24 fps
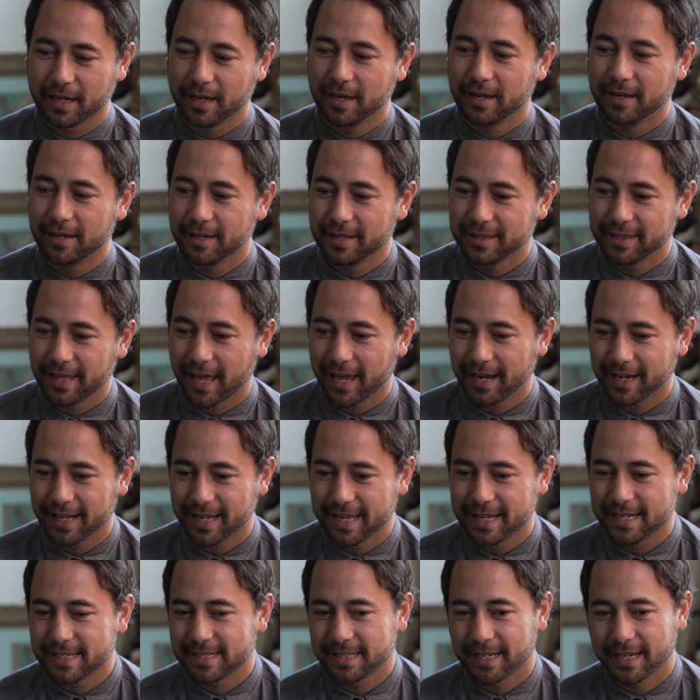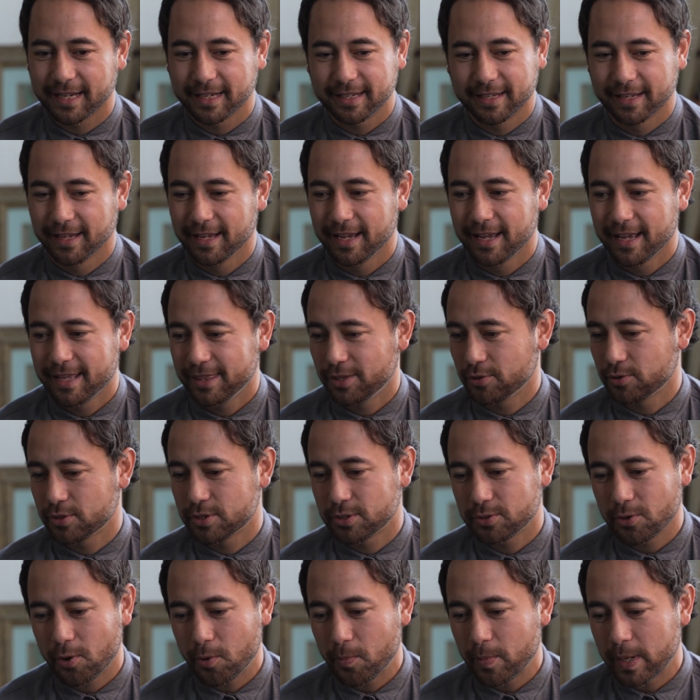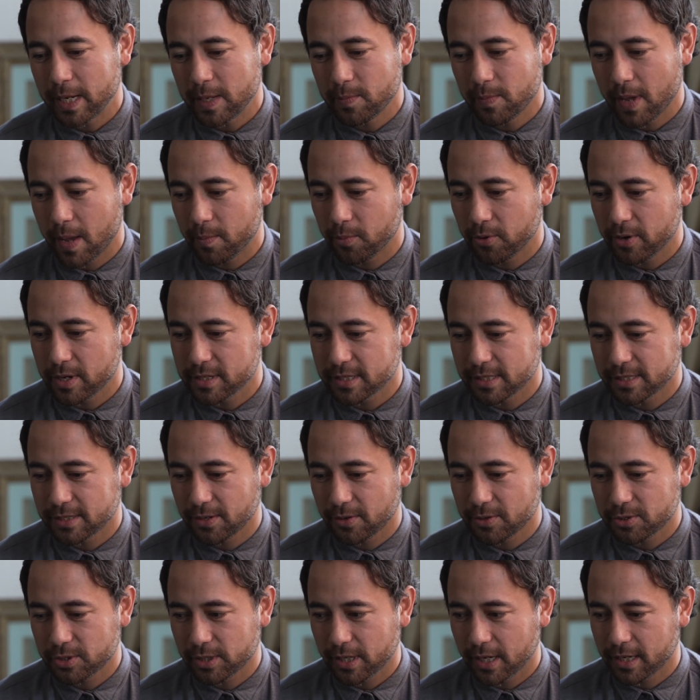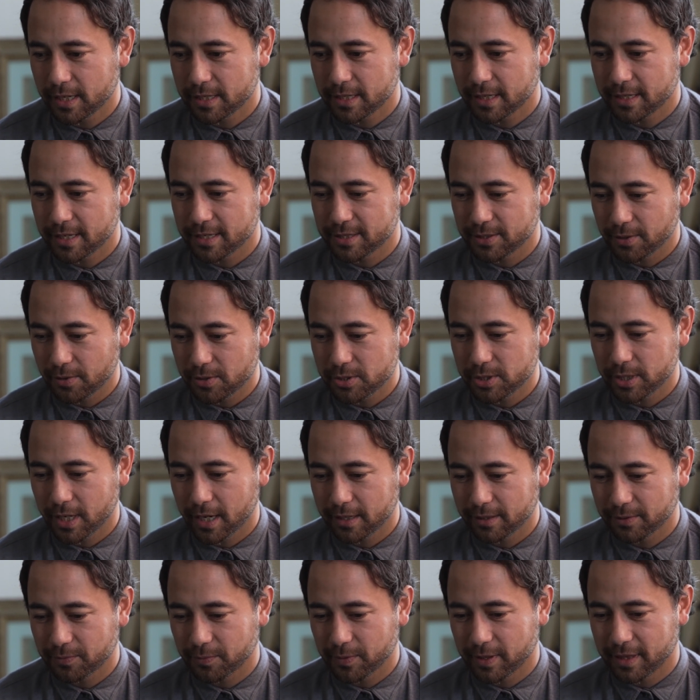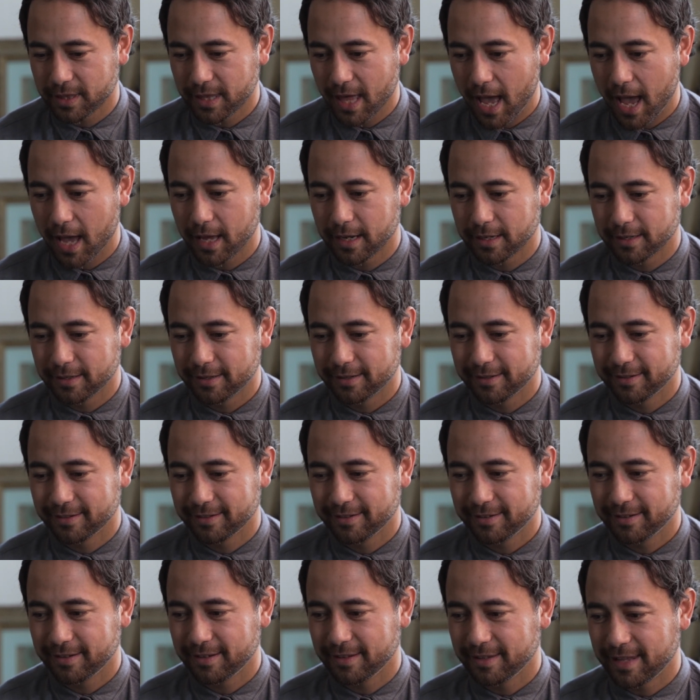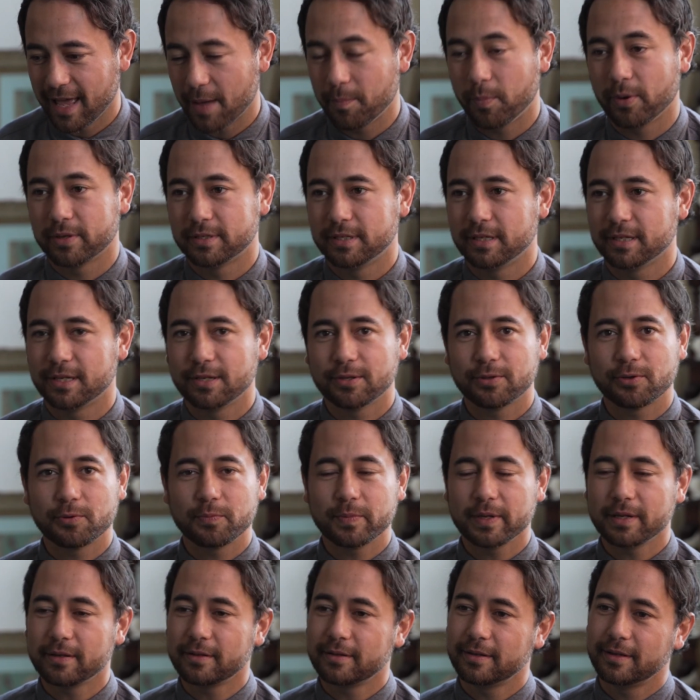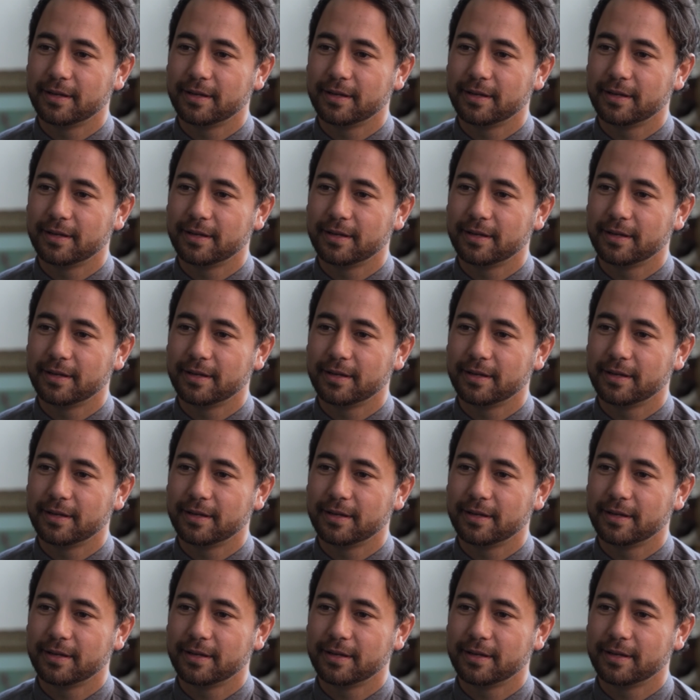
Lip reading: That it's like there's so many memories associated with that particular meal.